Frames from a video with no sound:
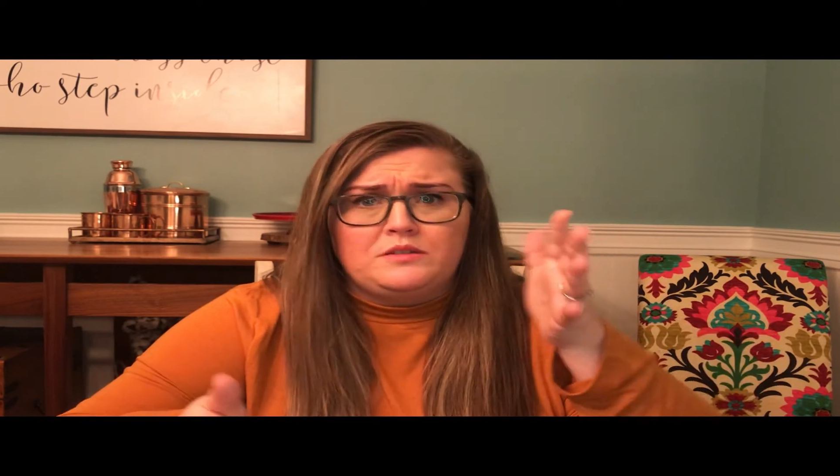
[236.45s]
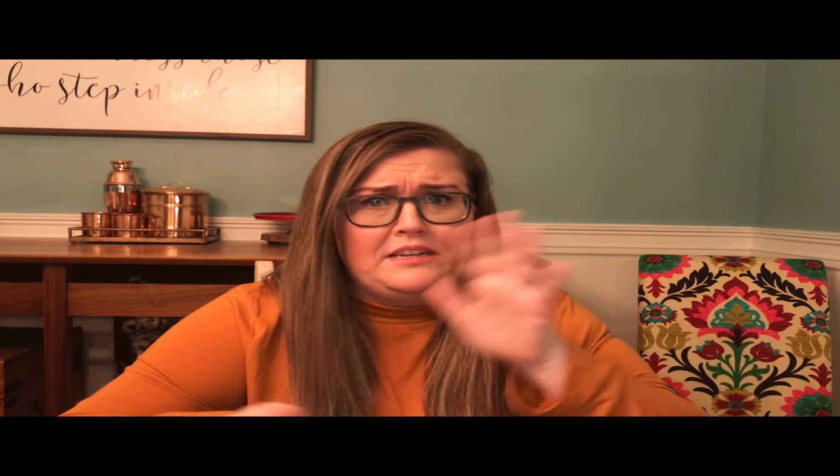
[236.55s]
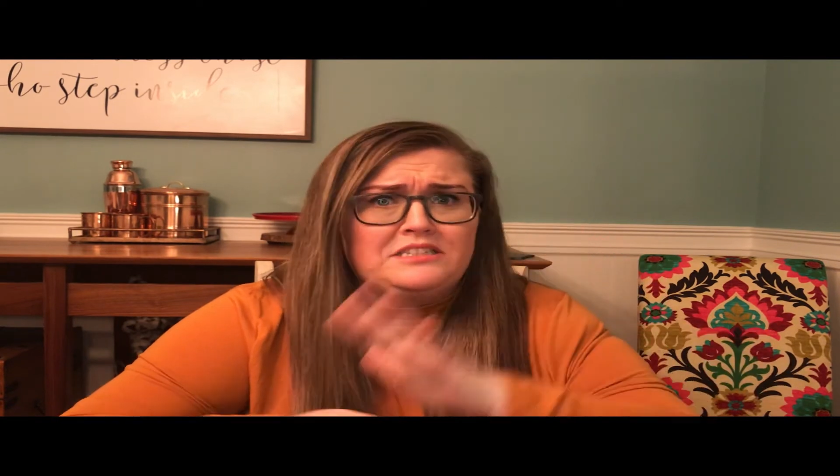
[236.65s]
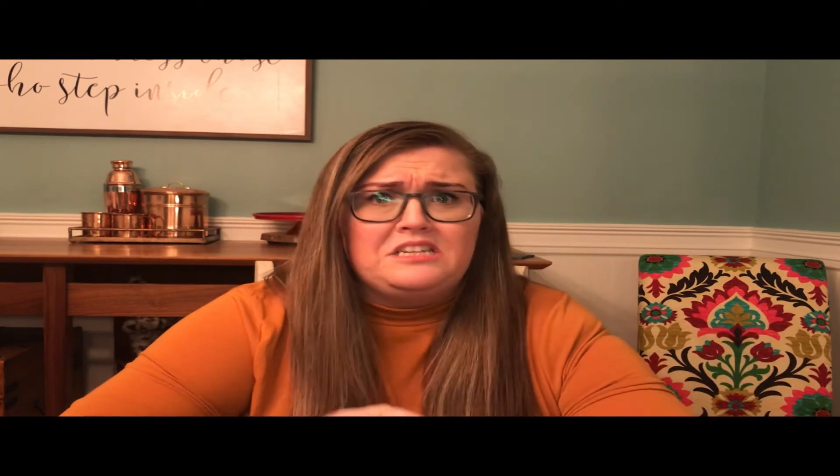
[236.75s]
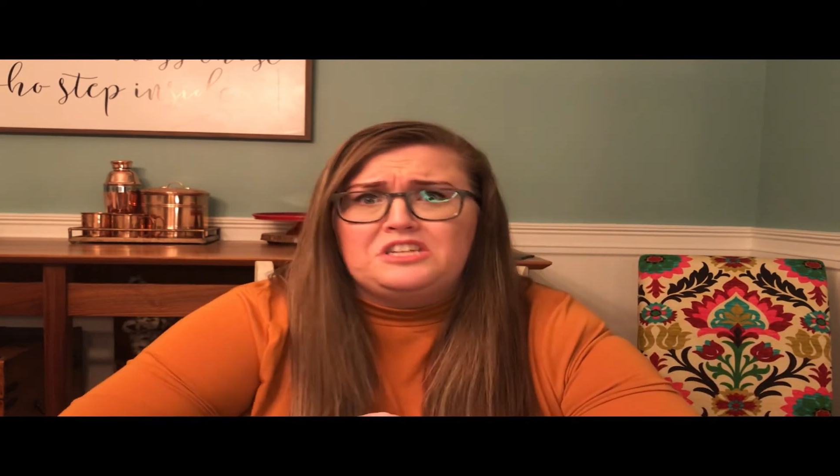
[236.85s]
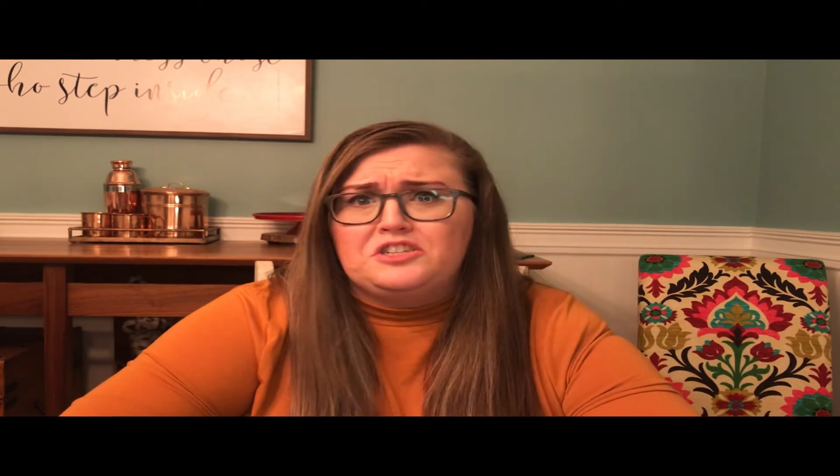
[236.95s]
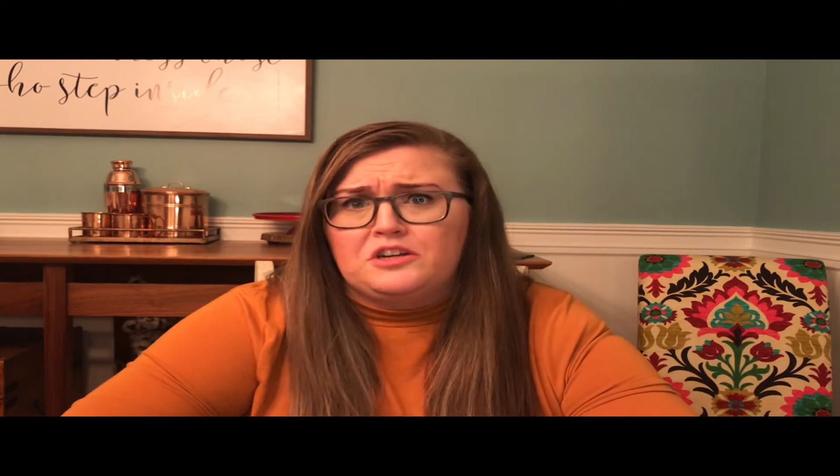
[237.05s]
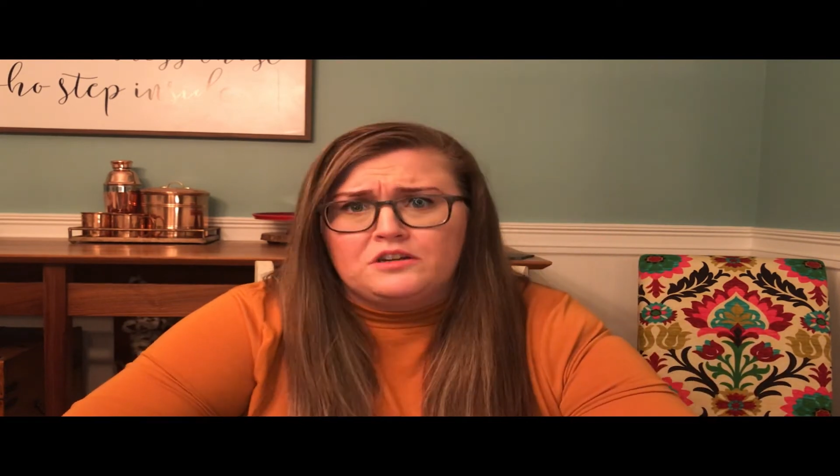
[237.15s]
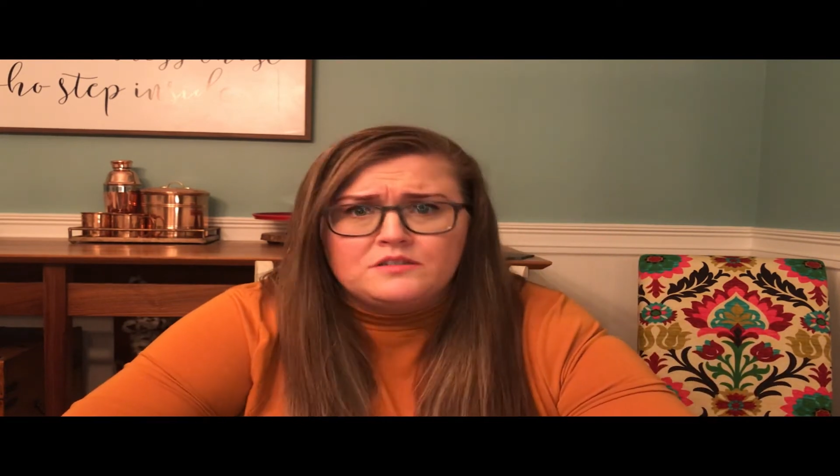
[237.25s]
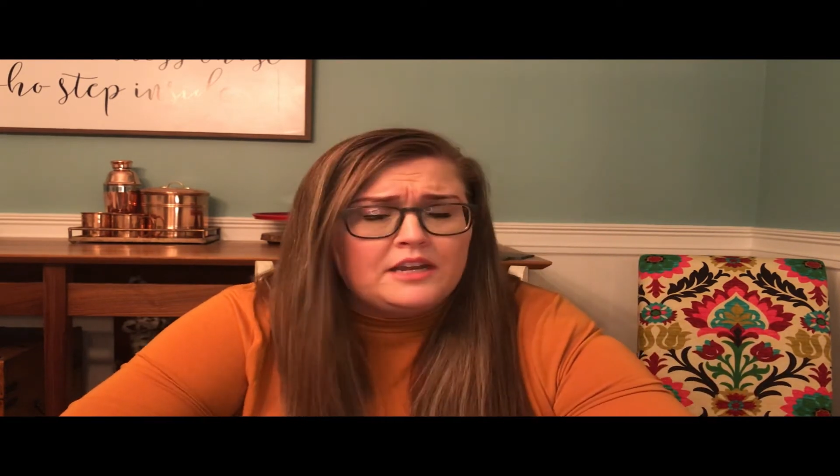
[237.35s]
and
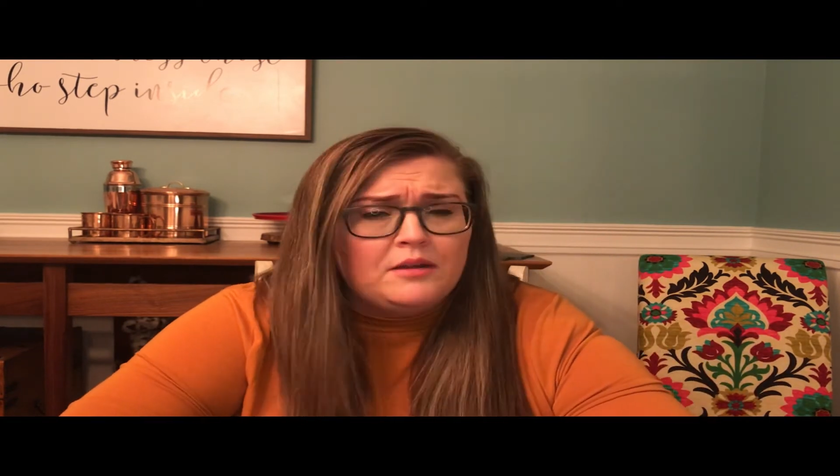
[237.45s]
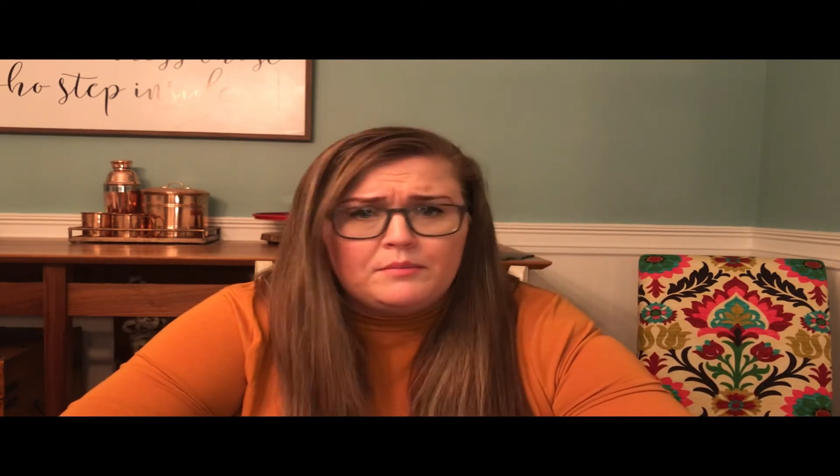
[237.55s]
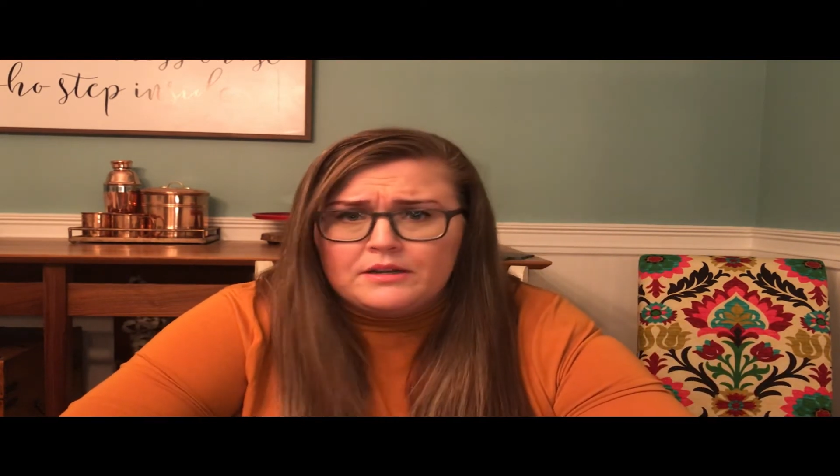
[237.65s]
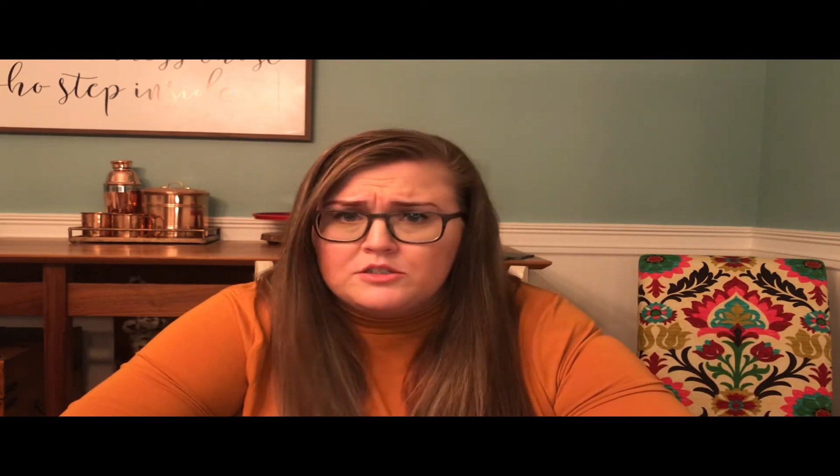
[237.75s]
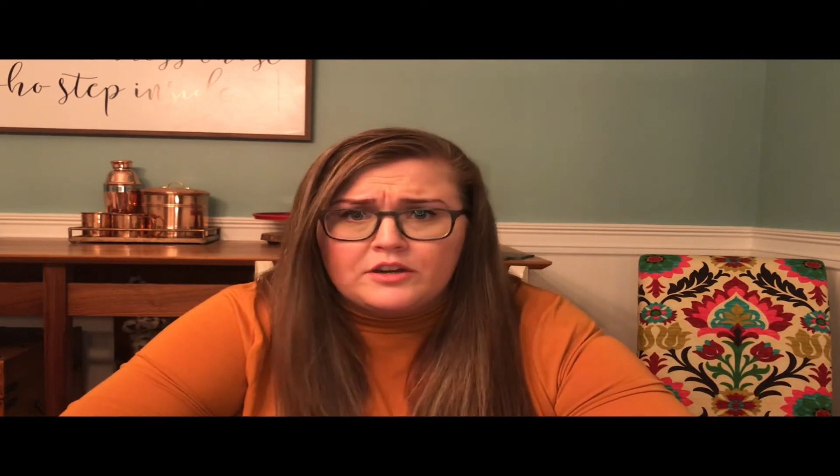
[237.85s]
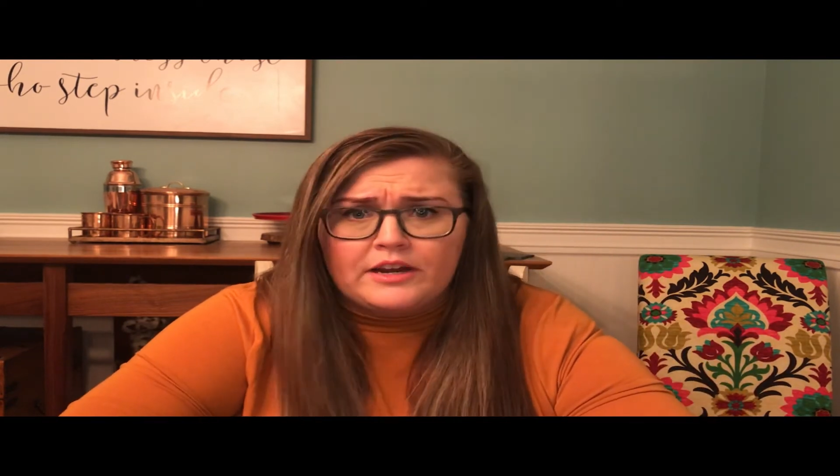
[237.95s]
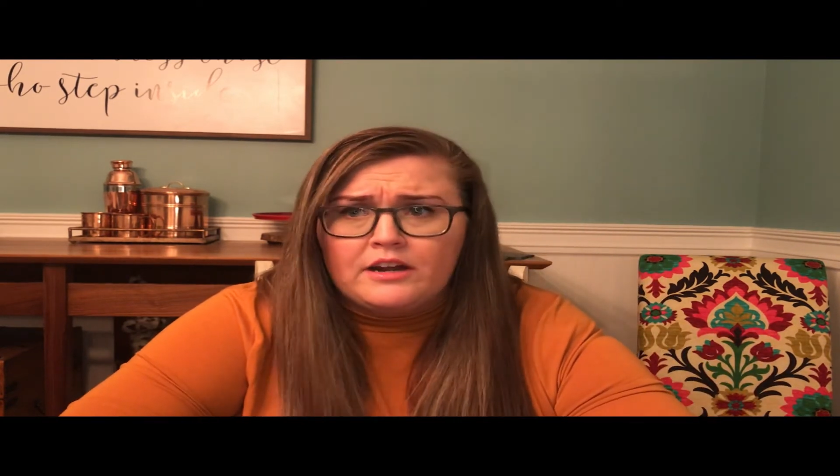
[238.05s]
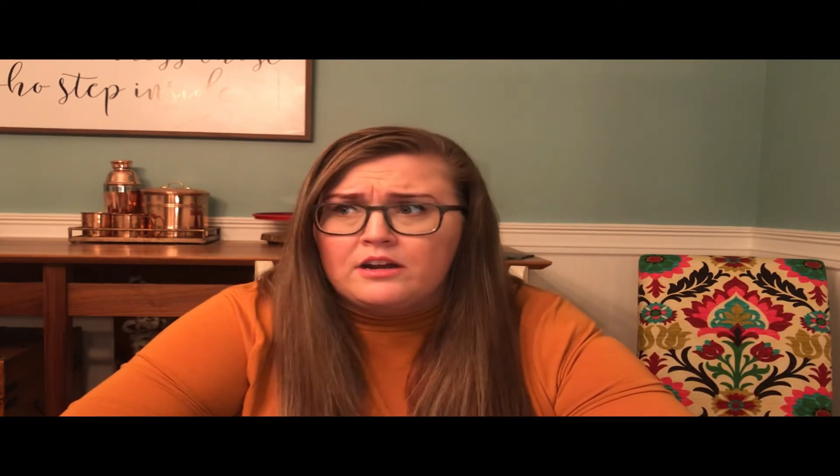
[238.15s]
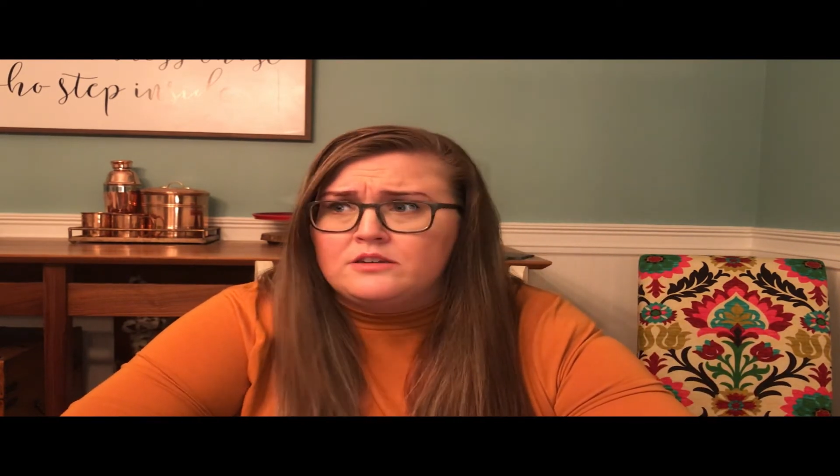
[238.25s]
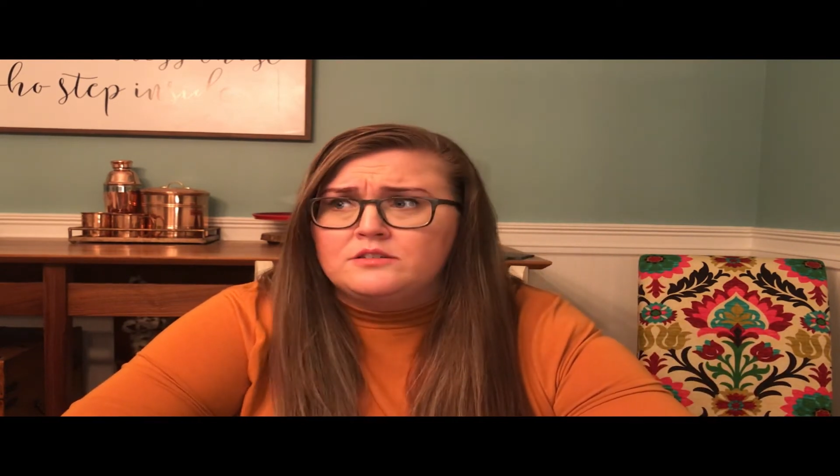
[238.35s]
teachers and
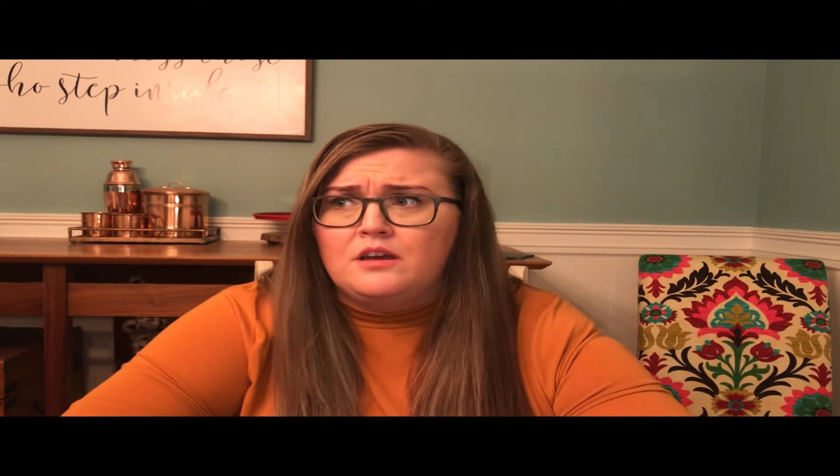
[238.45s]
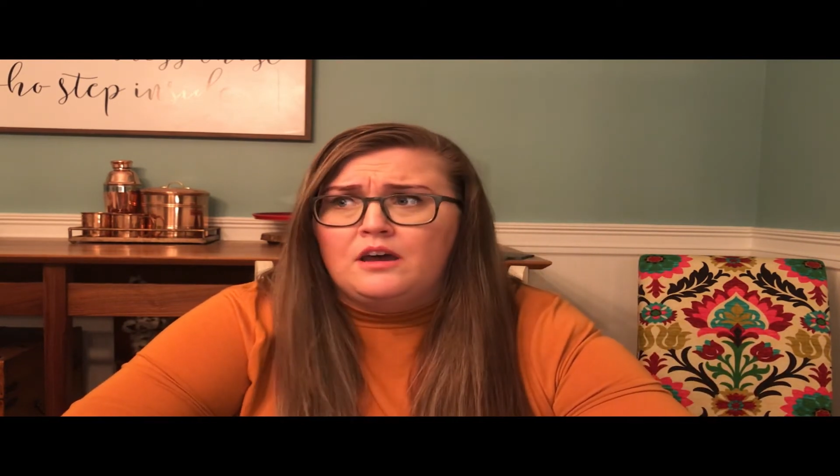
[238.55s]
administrators.